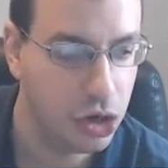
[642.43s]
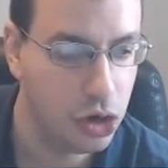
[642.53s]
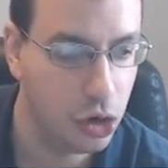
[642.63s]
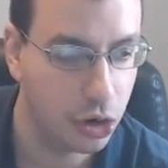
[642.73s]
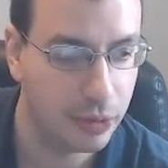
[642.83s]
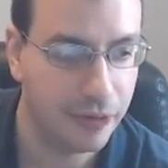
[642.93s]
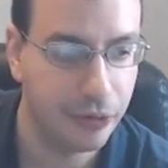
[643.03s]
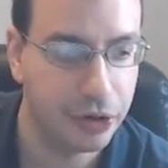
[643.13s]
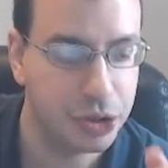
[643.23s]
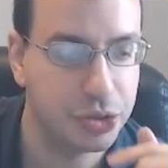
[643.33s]
normal
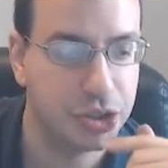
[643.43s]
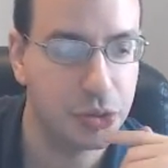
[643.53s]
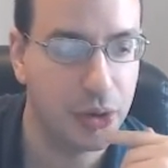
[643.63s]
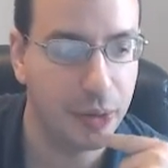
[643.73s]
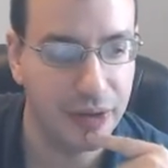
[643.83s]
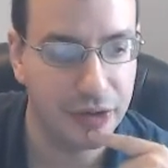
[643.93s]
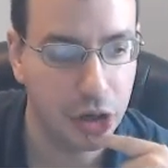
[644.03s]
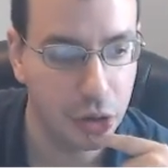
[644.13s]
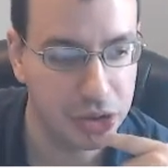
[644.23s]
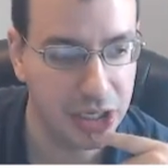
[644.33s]
force, which is why we have the
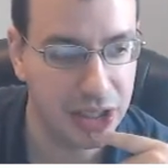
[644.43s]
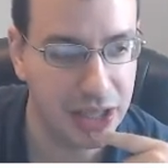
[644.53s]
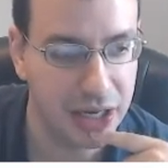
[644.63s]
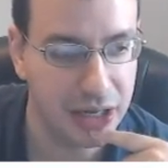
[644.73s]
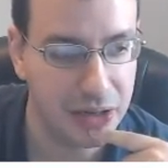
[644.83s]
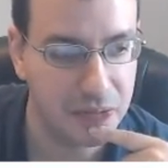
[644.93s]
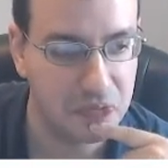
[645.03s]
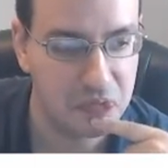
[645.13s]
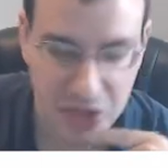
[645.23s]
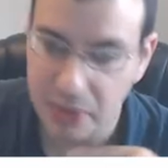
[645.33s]
cosine theta,
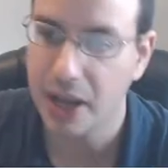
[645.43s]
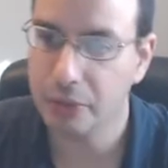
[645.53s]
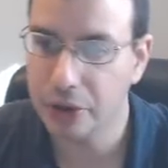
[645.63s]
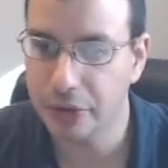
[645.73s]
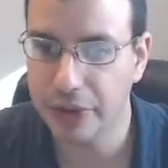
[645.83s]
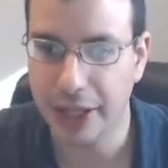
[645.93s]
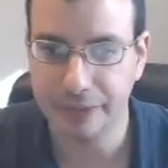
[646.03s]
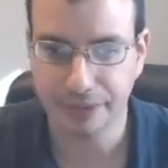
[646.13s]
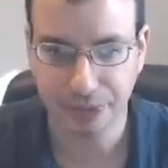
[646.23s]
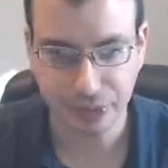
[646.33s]
Yep, I'm good with that.
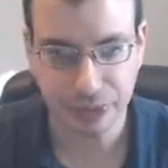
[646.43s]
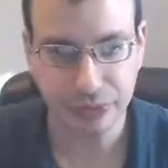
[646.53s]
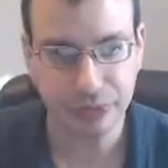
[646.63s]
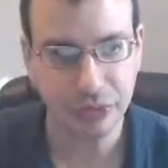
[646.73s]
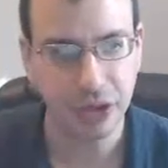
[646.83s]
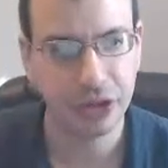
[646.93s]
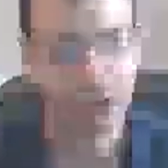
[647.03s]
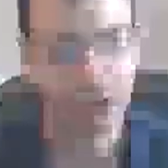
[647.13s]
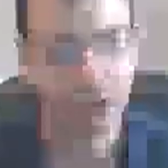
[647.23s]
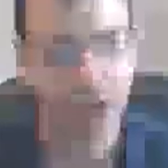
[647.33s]

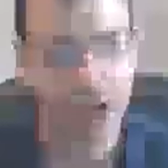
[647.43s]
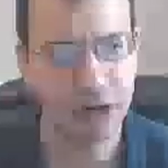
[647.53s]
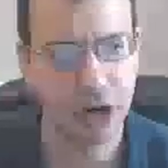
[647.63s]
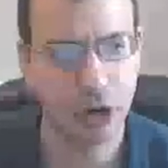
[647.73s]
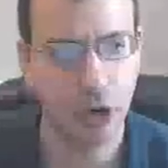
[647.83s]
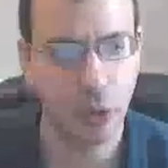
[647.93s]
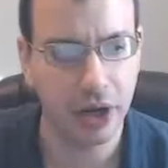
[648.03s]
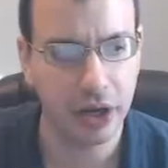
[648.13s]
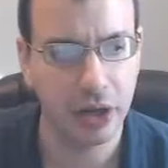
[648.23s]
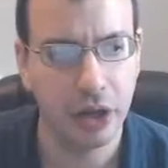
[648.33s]
So to backtrack real
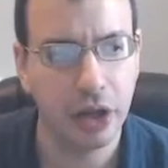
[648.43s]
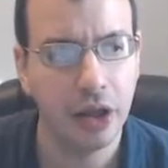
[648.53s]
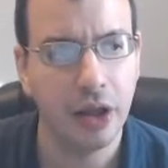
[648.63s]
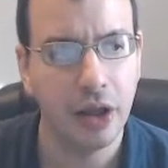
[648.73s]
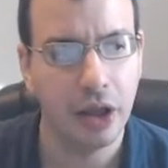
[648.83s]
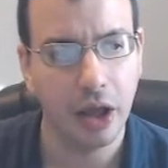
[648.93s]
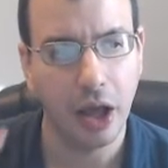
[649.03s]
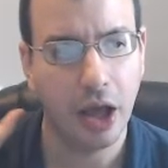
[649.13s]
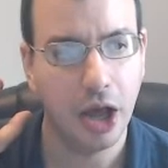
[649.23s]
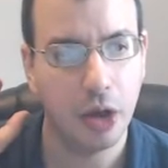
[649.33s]
quick,
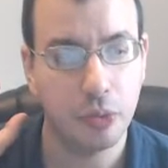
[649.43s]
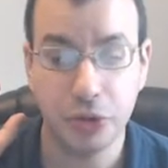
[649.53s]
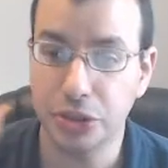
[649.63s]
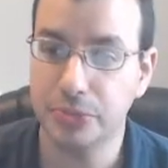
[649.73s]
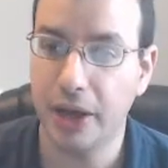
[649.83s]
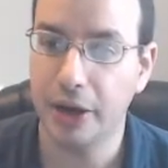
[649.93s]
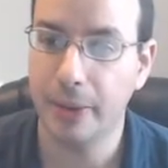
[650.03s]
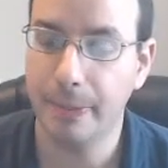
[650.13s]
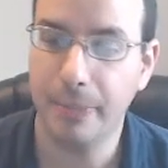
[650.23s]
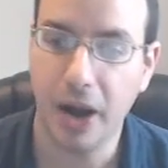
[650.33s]
um, this is about a
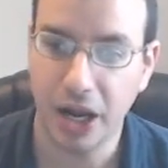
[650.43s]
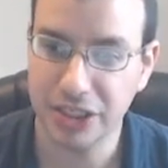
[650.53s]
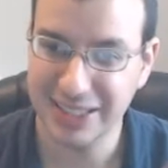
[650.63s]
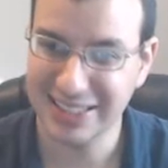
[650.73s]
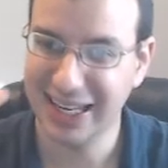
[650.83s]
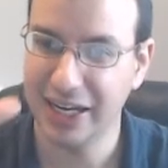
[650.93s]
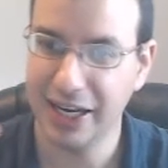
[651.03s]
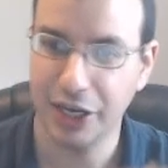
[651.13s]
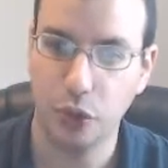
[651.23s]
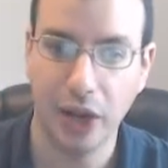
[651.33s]
box sliding
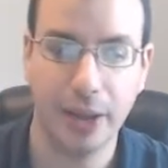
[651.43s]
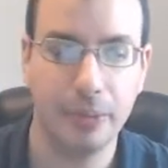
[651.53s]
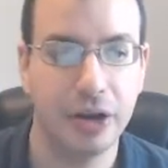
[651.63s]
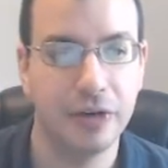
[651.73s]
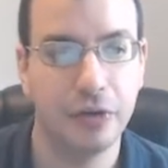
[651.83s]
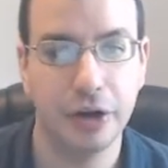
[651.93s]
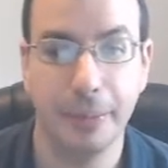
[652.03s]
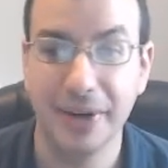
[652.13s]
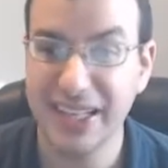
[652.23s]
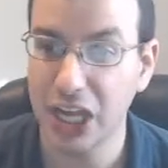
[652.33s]
down a ramp, converting
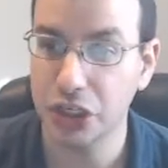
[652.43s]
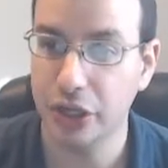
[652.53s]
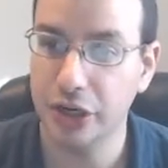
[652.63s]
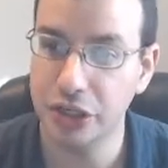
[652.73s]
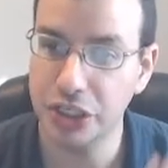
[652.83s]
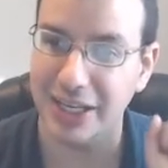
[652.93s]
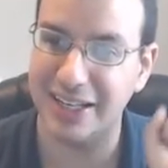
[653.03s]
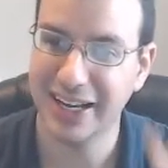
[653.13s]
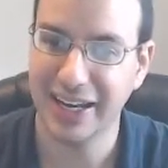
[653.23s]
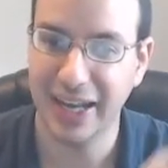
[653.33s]
potential energy
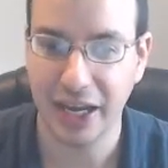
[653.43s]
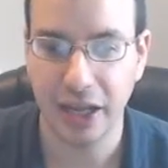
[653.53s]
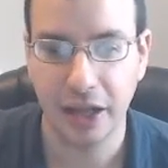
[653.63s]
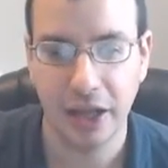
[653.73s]
into kinetic.